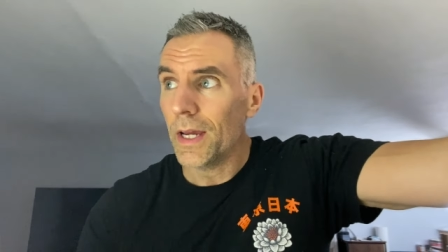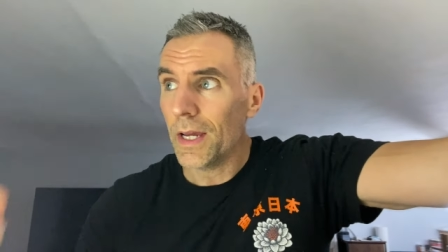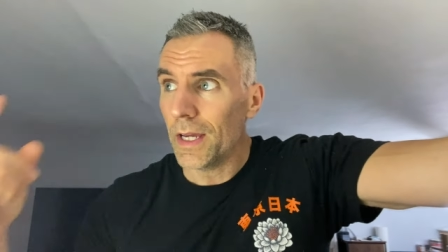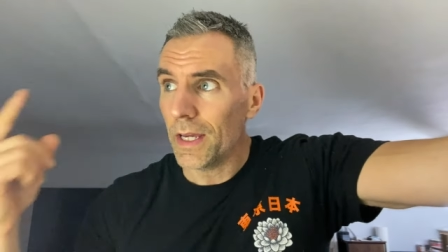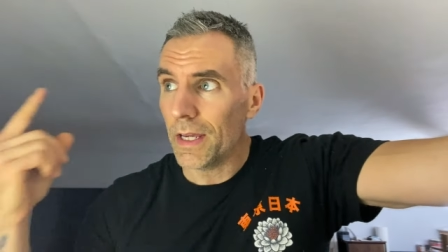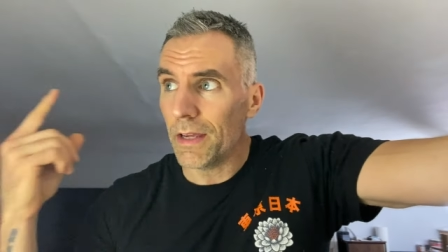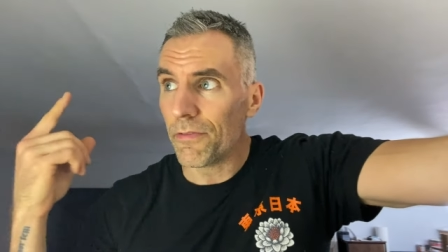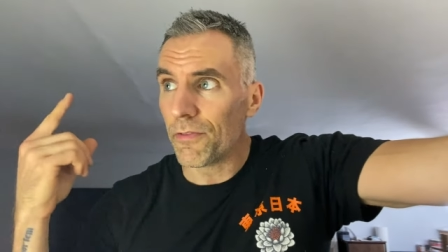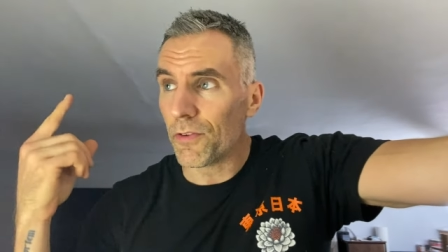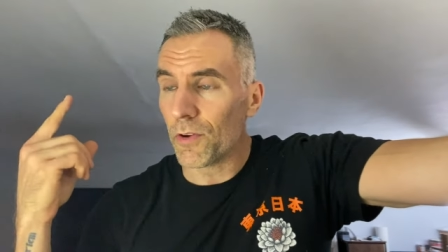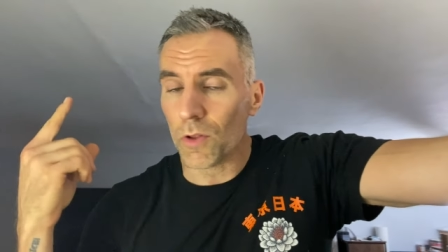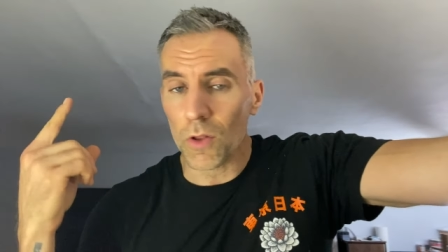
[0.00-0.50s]

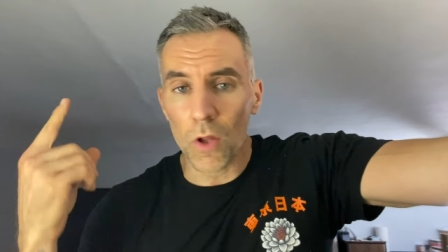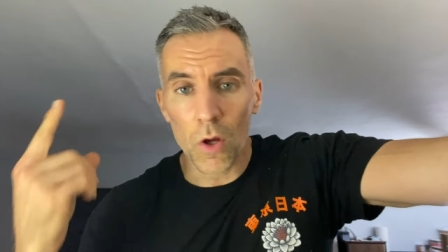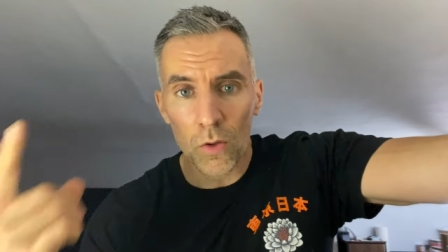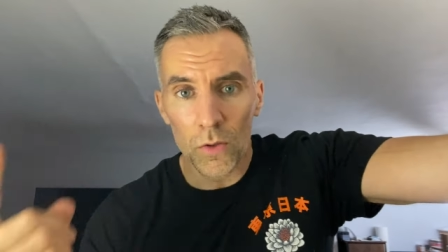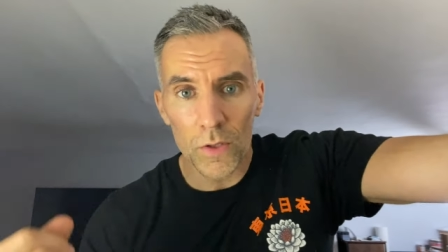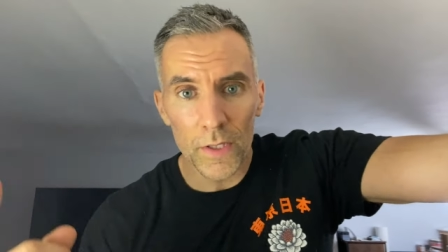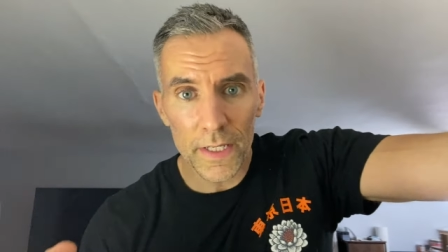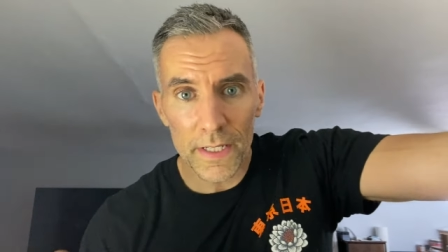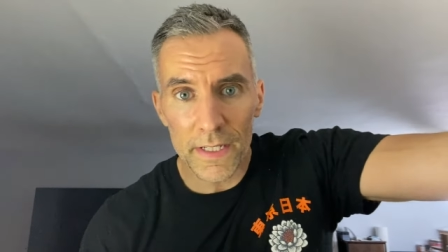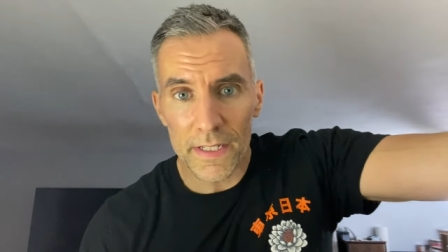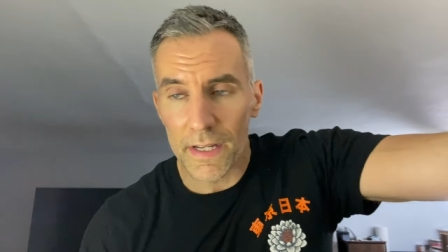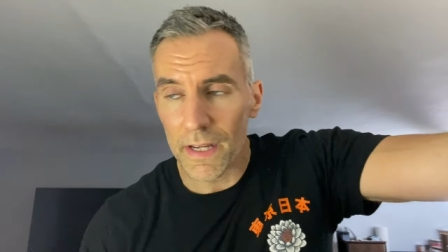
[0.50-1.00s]
if you're
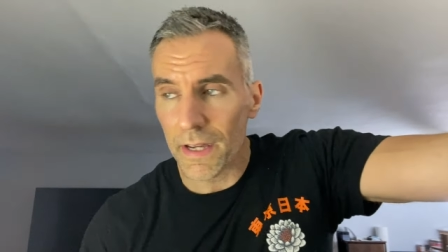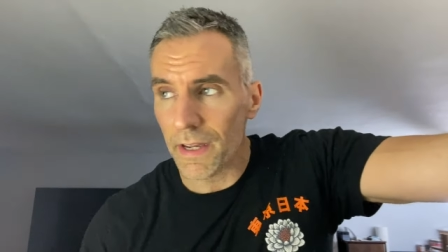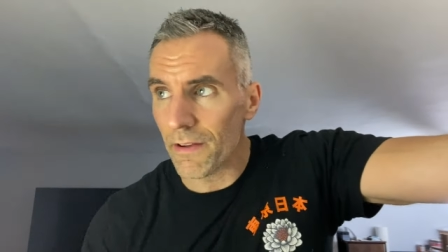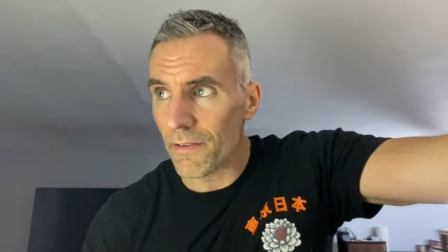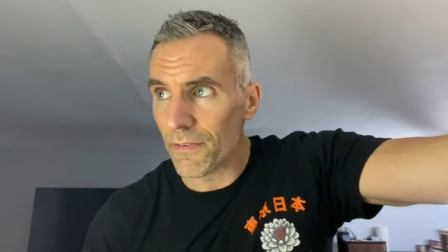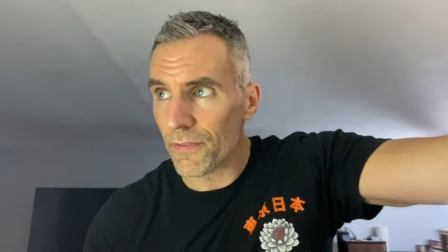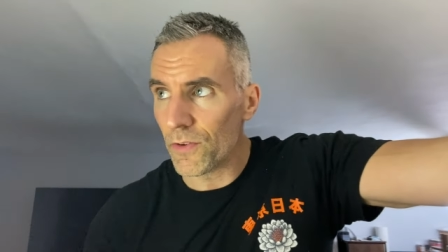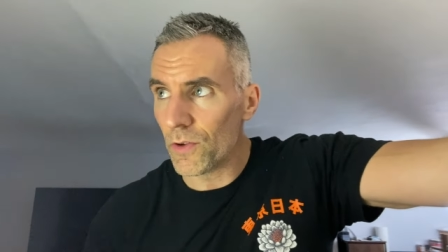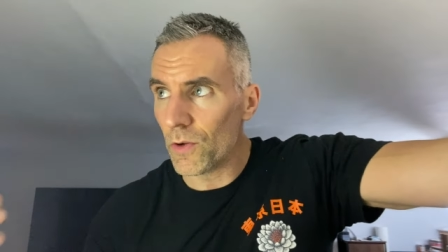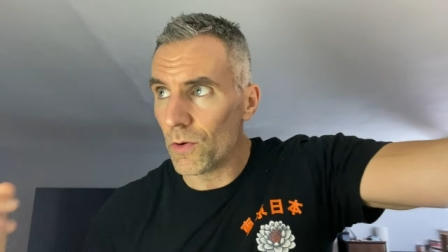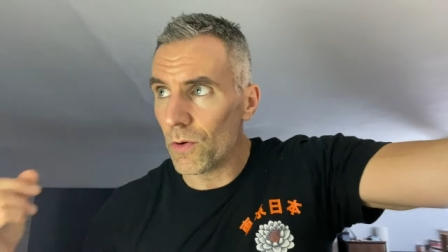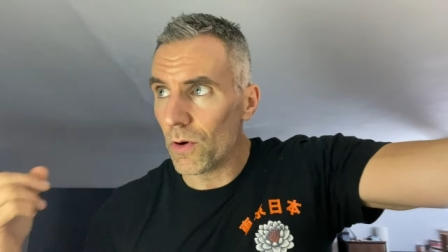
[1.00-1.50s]
lonely,
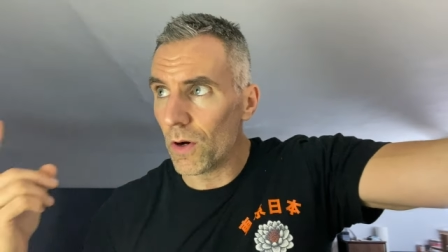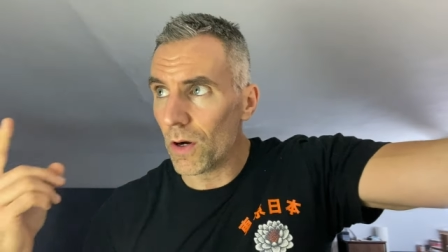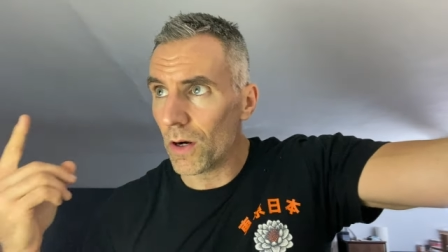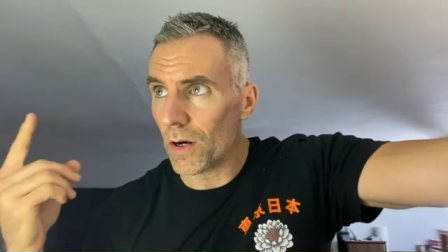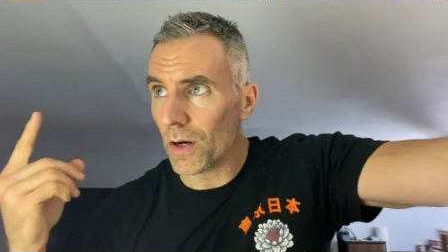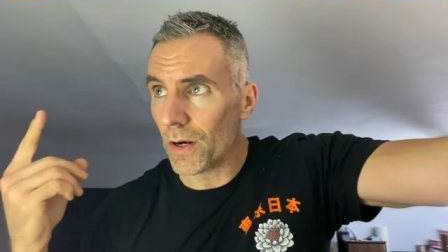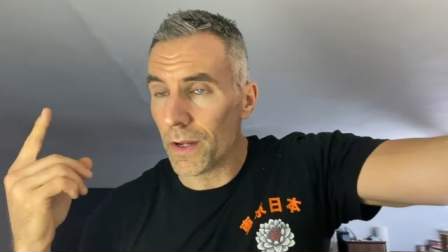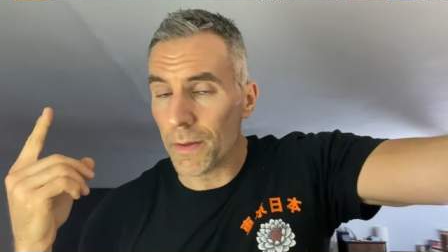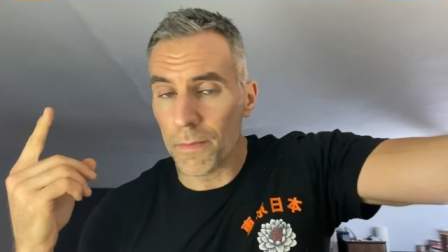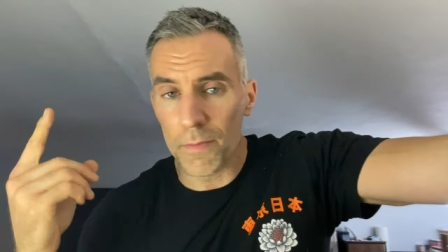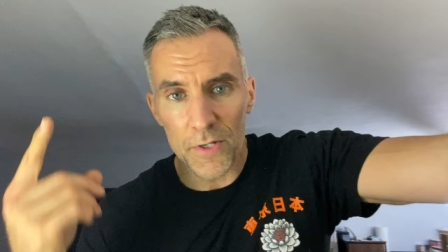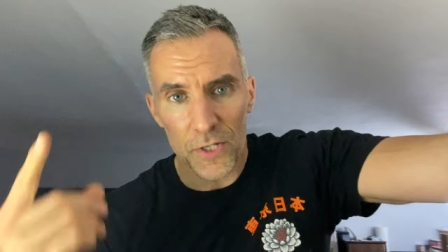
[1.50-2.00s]
if you are
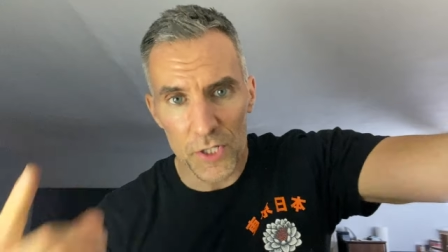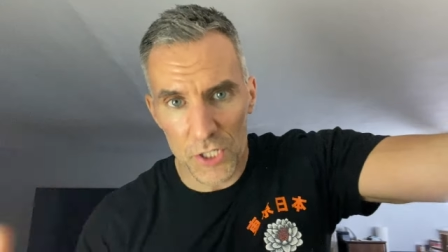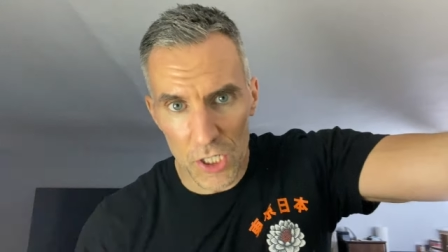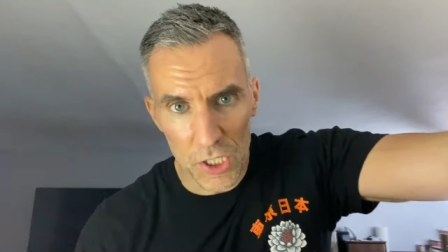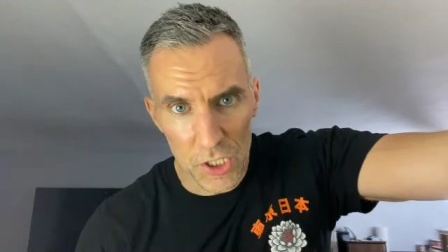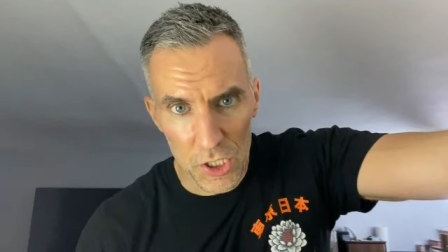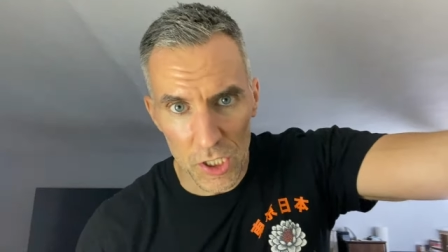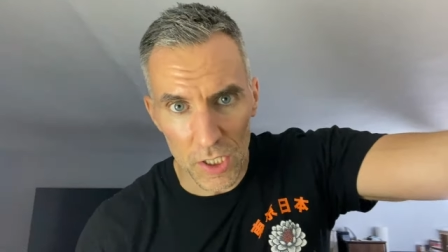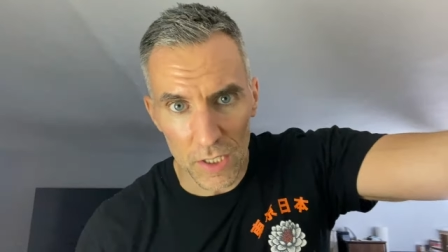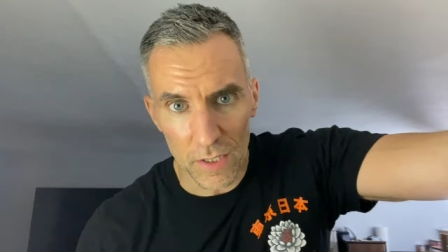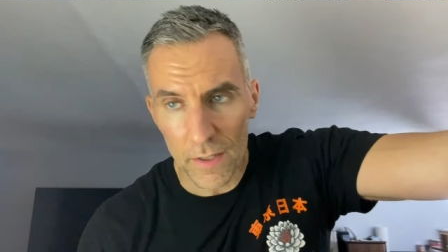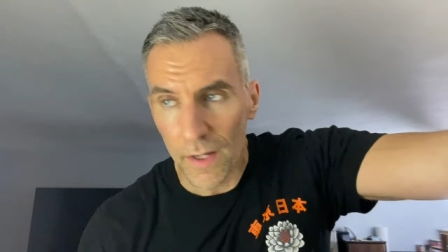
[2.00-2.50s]
a
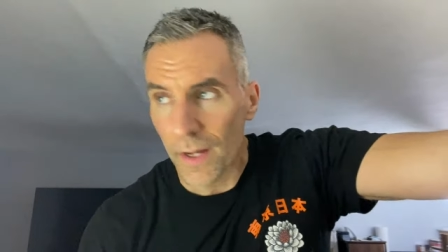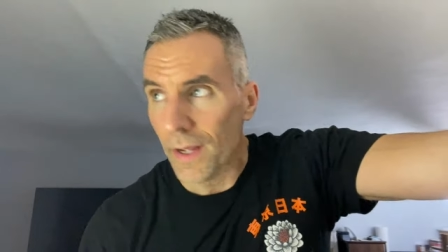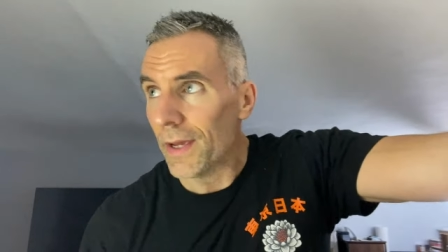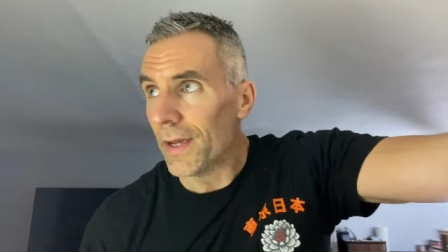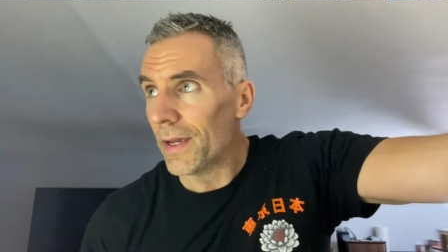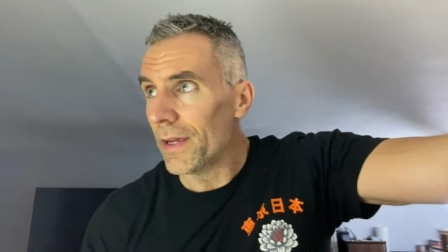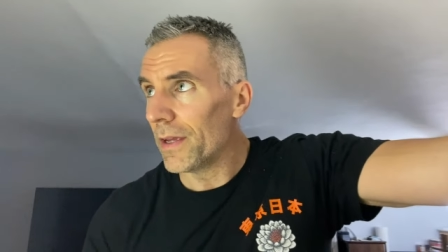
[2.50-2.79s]
magician,